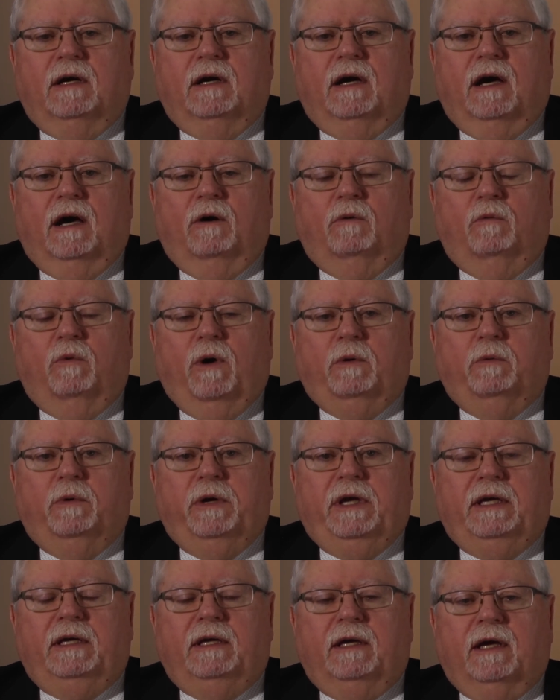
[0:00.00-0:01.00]
what
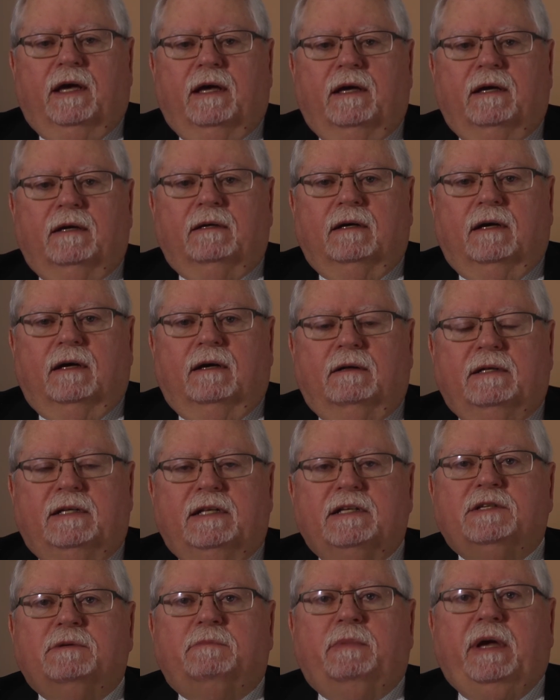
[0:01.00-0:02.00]
we
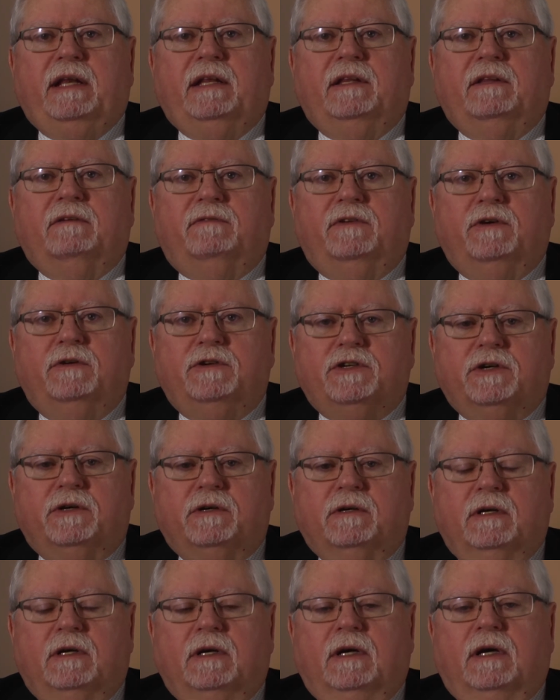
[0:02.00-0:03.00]
anticipate in the
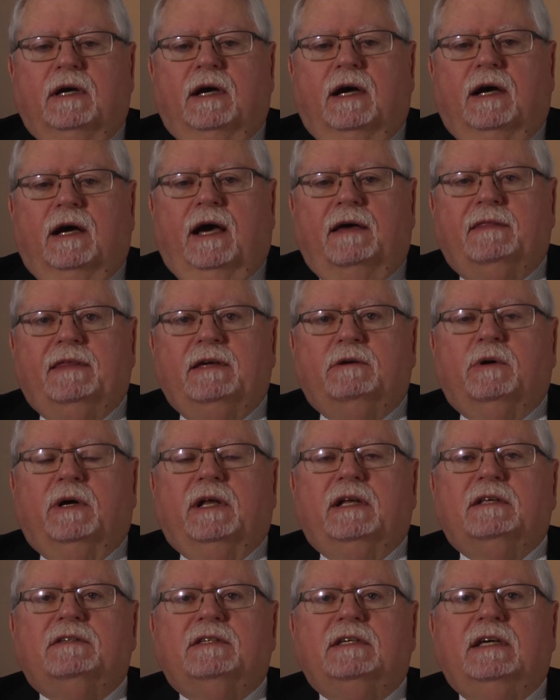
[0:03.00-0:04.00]
future, I think we're
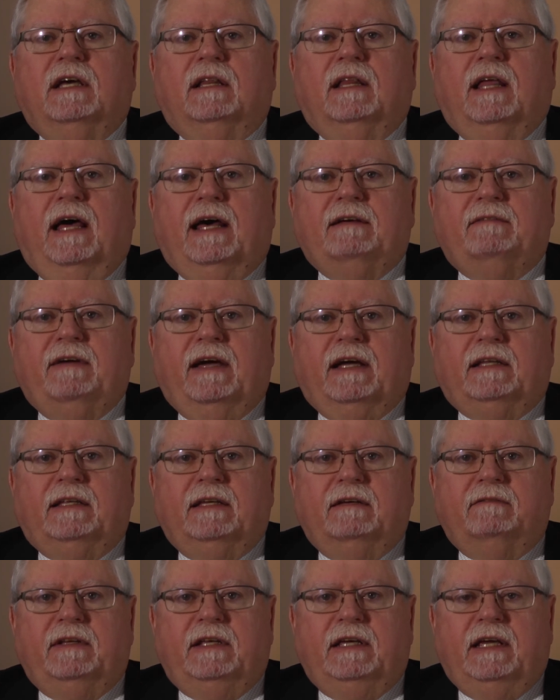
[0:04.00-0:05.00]
going to see a lot of
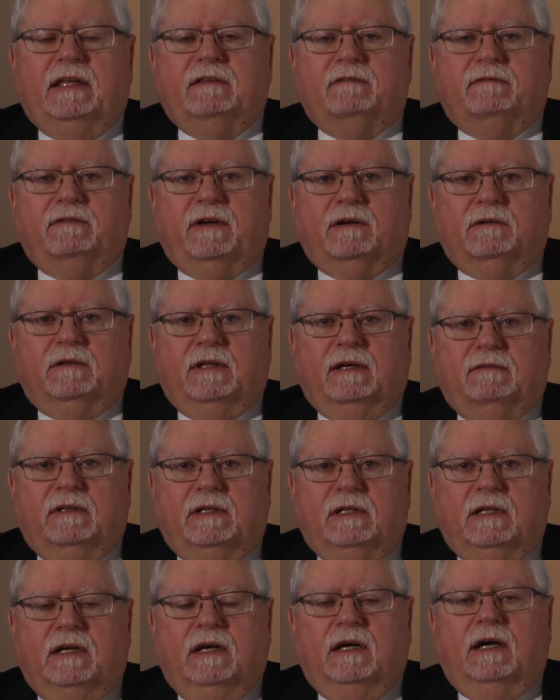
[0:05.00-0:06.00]
activity at the federal
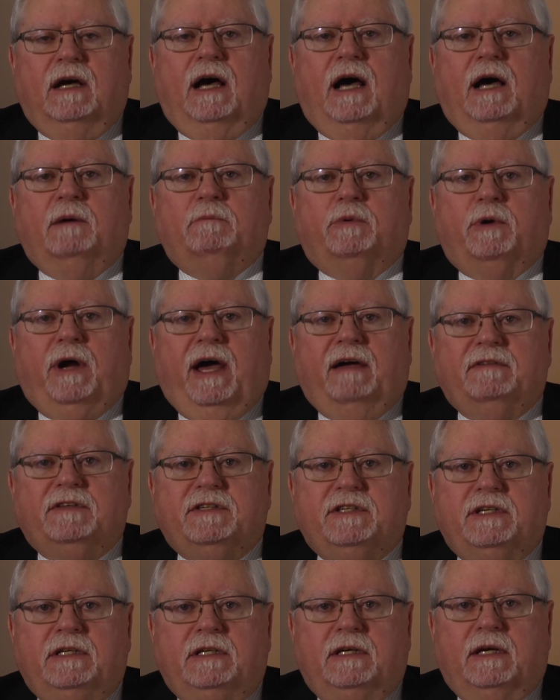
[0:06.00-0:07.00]
level on
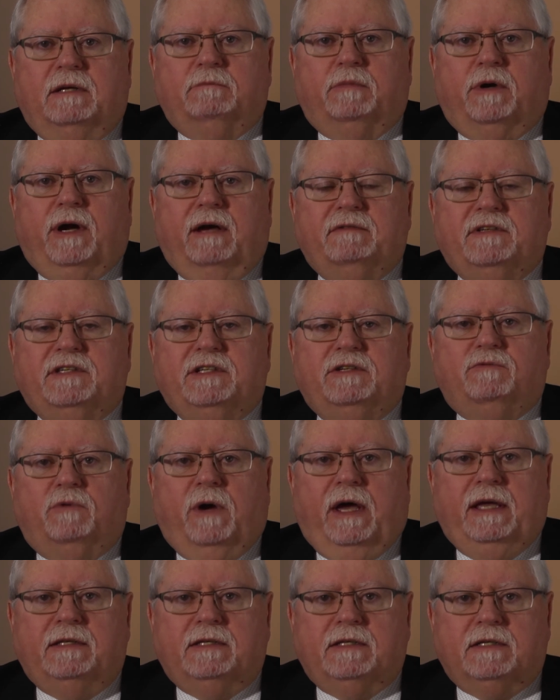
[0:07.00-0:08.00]
privacy and privacy
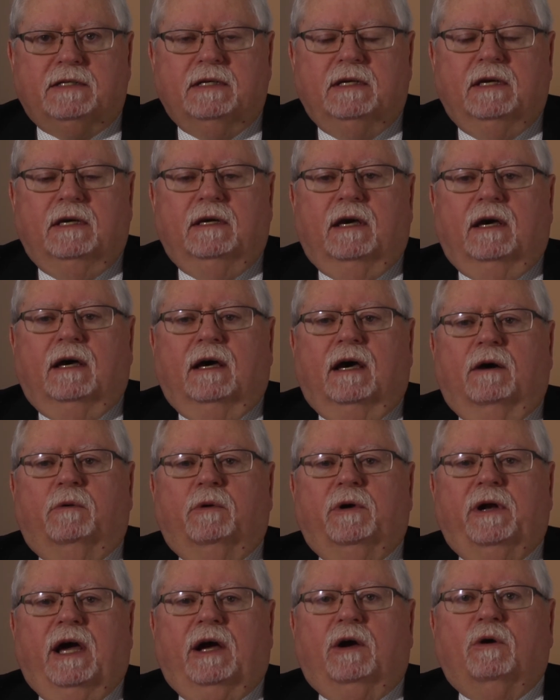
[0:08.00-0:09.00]
rights.
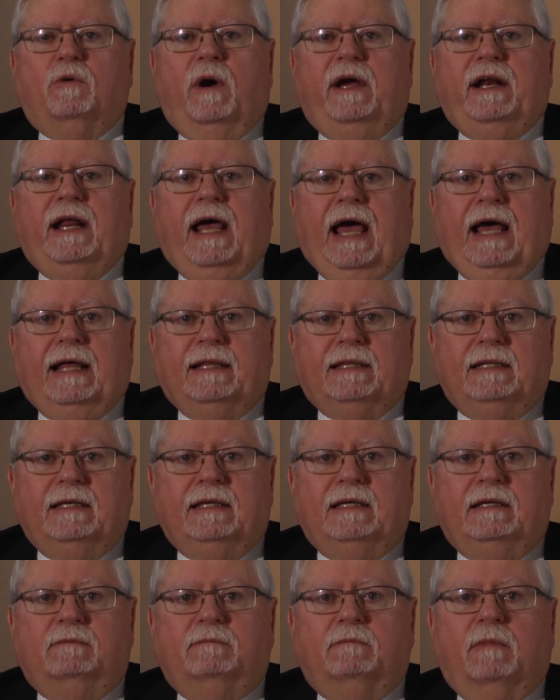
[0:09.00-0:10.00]
We're not quite at
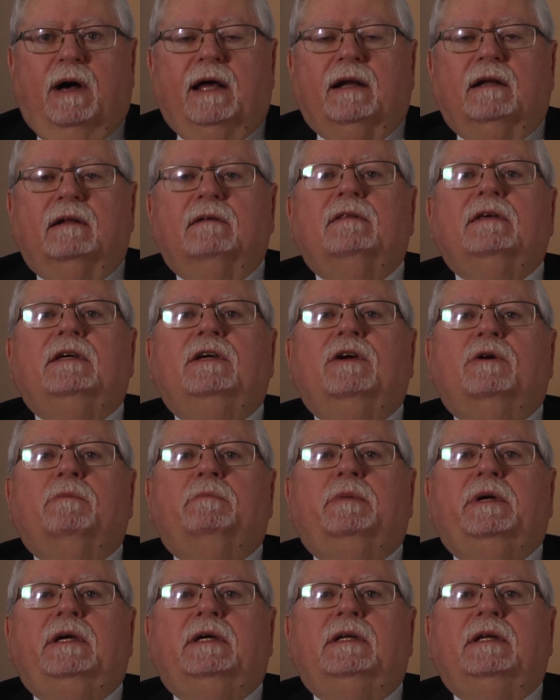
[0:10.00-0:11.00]
the model of the
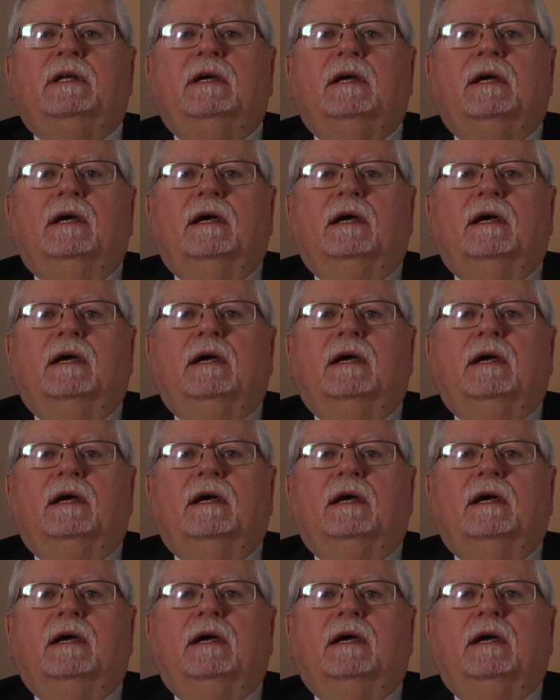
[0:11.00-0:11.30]
European